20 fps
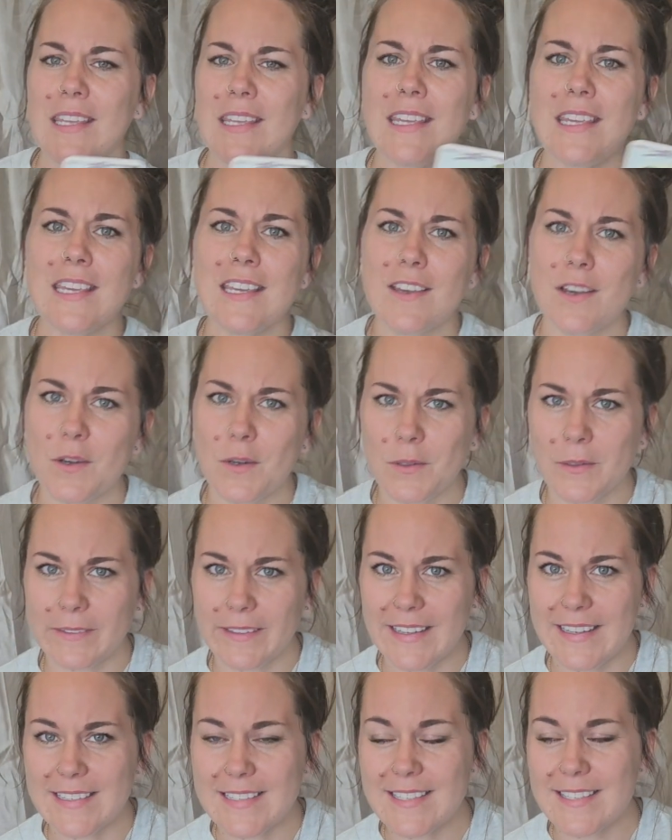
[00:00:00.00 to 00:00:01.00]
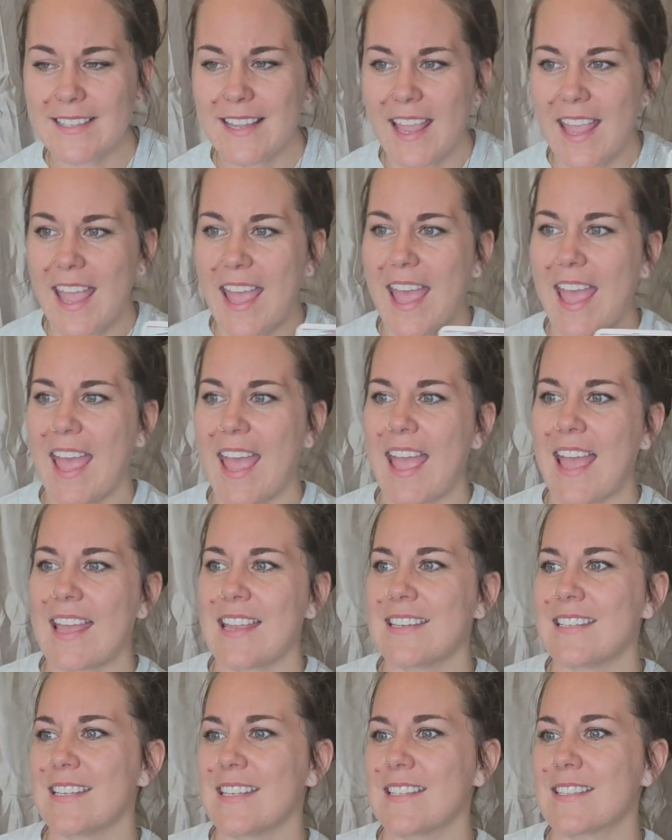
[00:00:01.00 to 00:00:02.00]
egoless
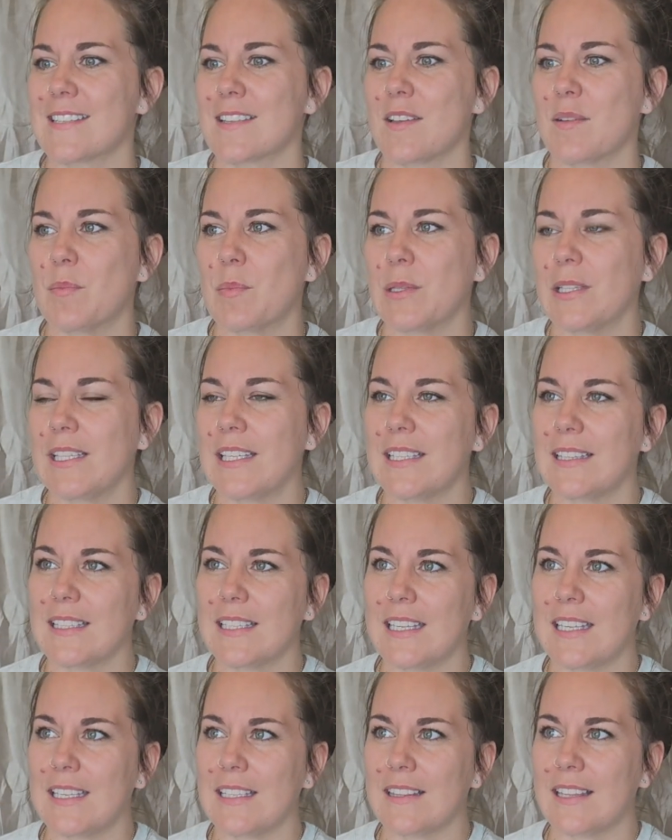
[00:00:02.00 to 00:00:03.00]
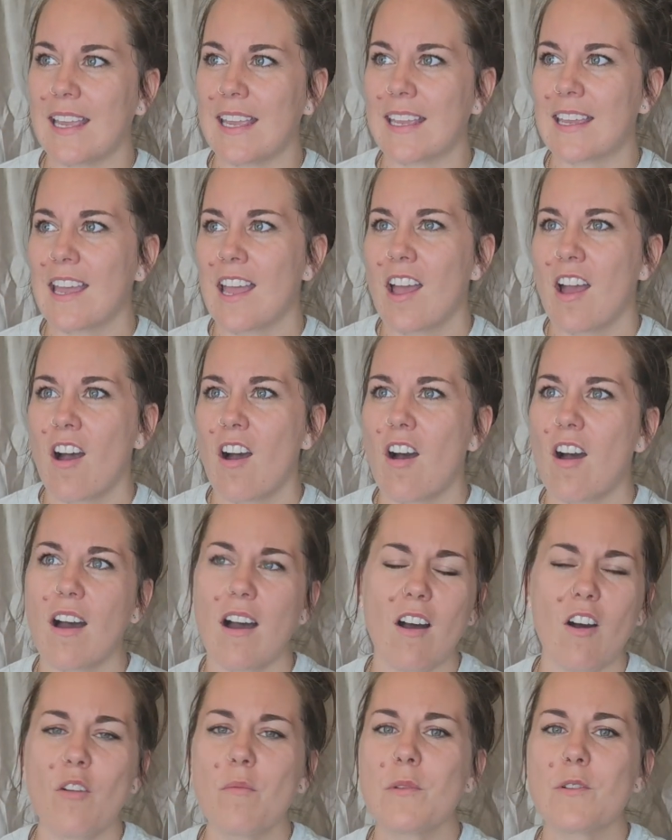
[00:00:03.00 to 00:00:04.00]
and is completely like
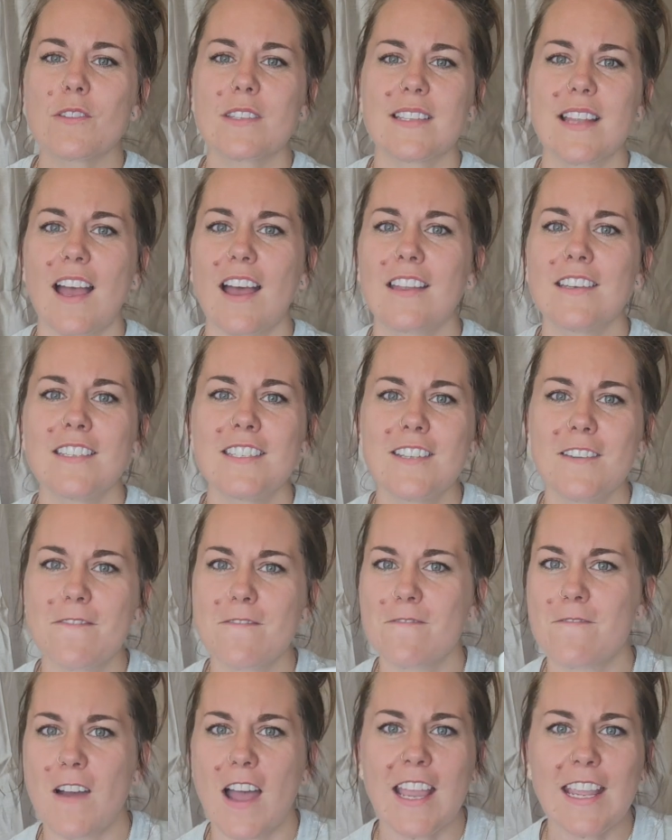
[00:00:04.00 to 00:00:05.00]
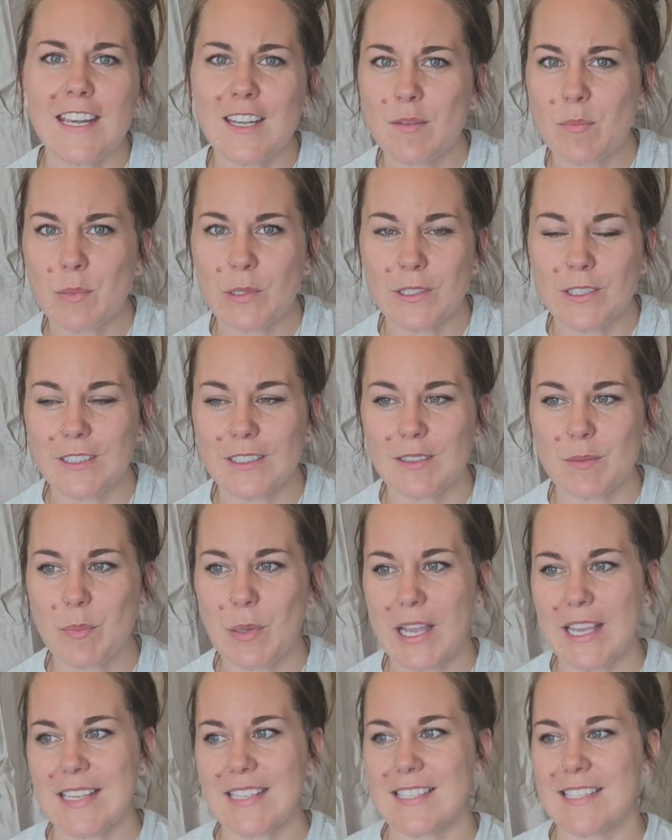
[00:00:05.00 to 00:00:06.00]
almost undefinable.
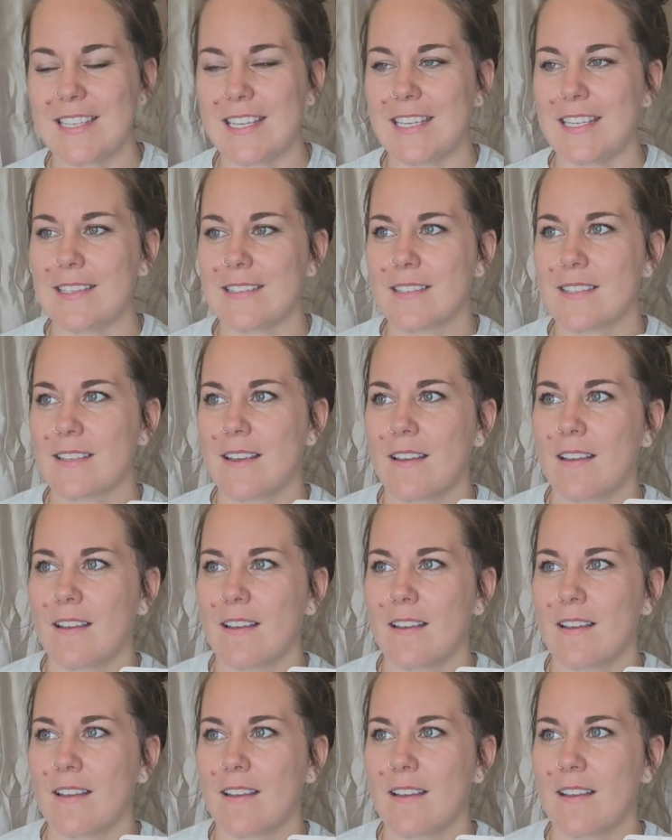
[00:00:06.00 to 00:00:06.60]
Pisces.